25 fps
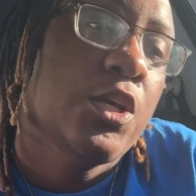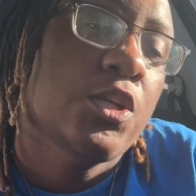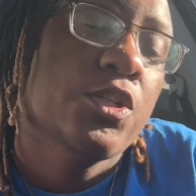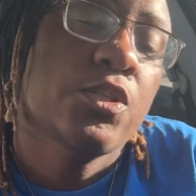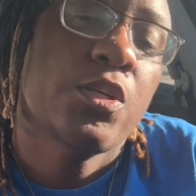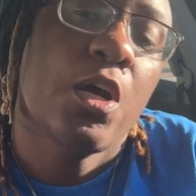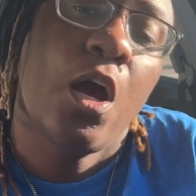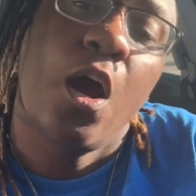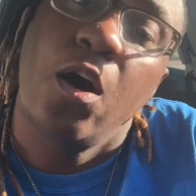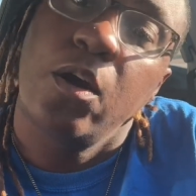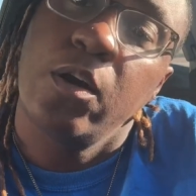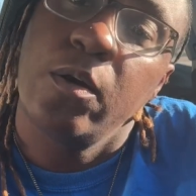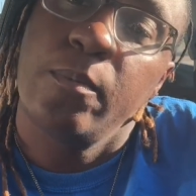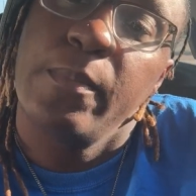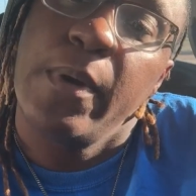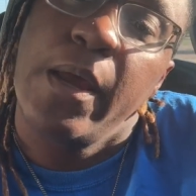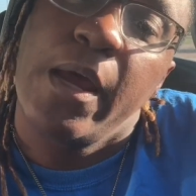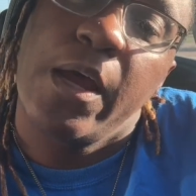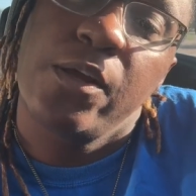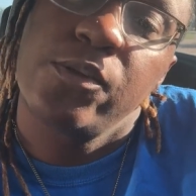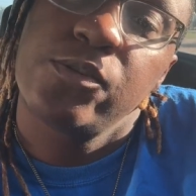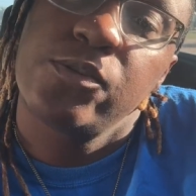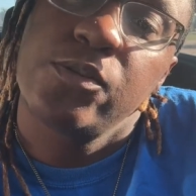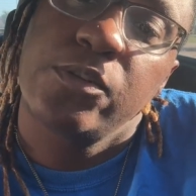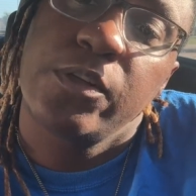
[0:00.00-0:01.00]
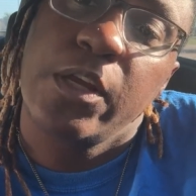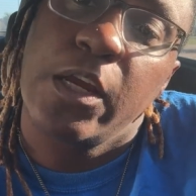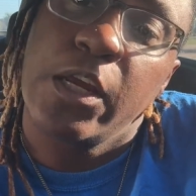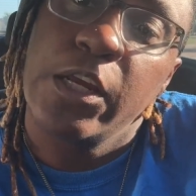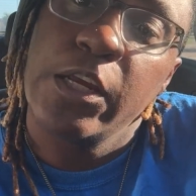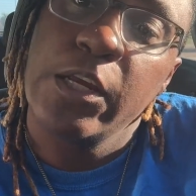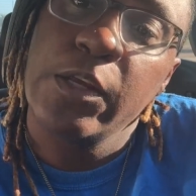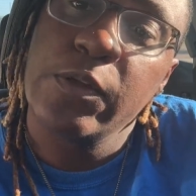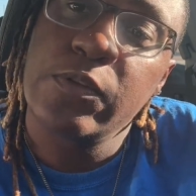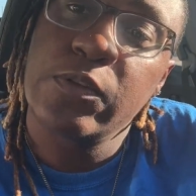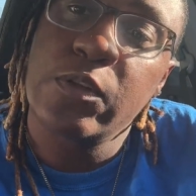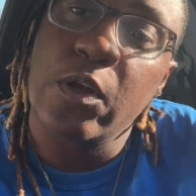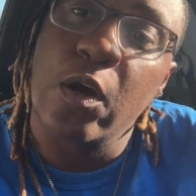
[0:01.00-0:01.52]
Told the manager that
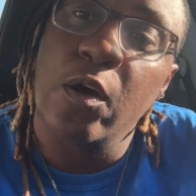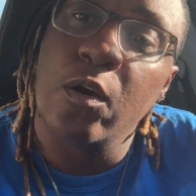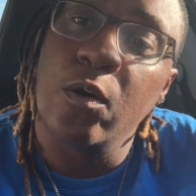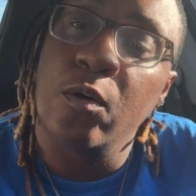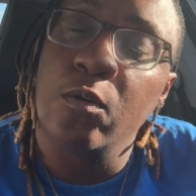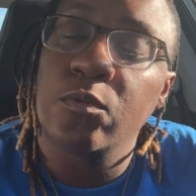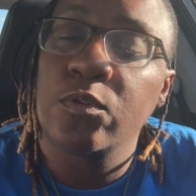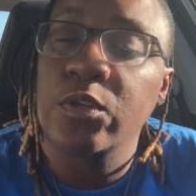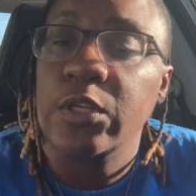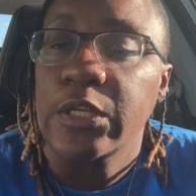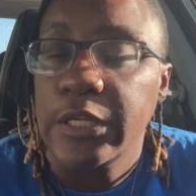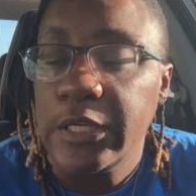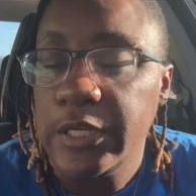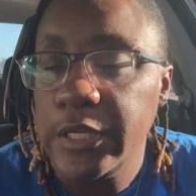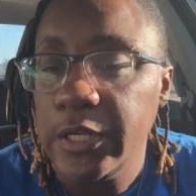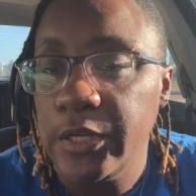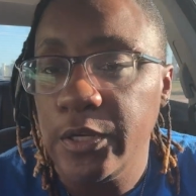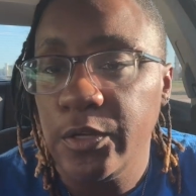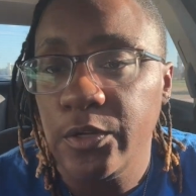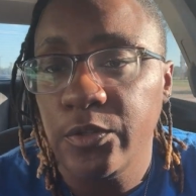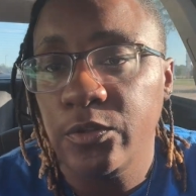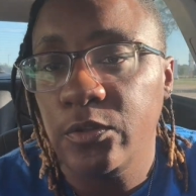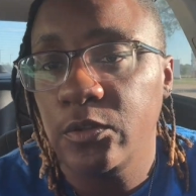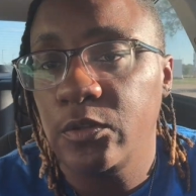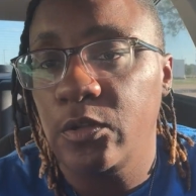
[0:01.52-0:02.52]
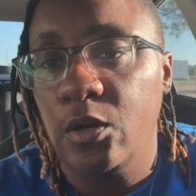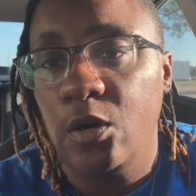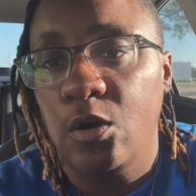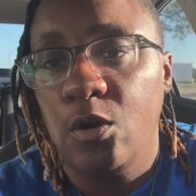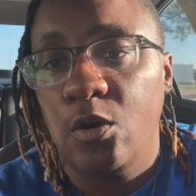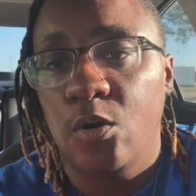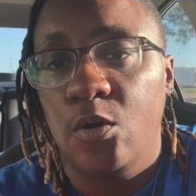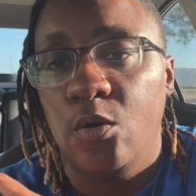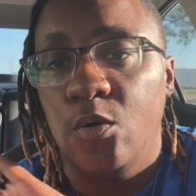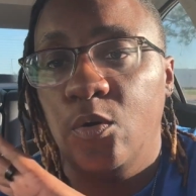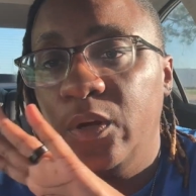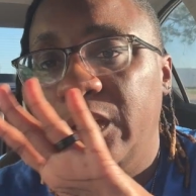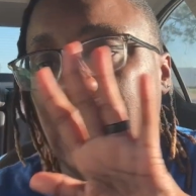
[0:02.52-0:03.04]
he's going to kill the
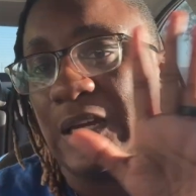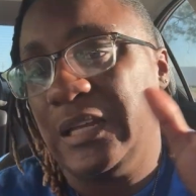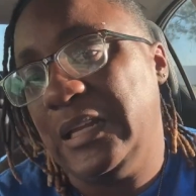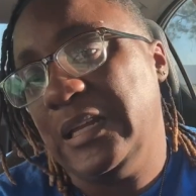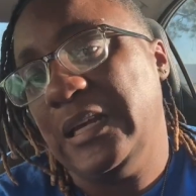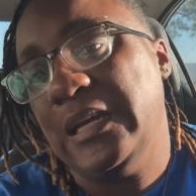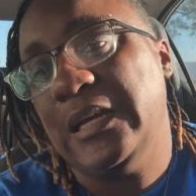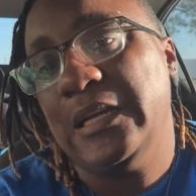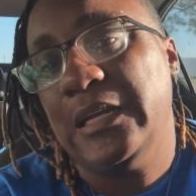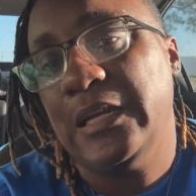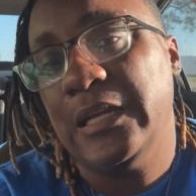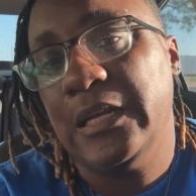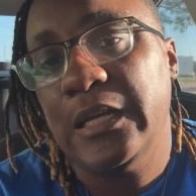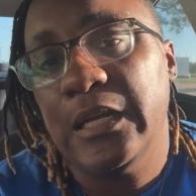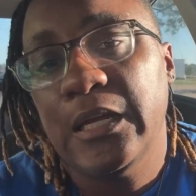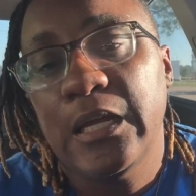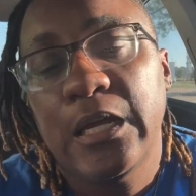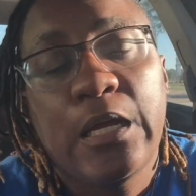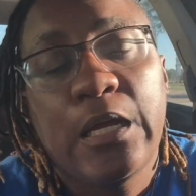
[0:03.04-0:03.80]
whole clinic.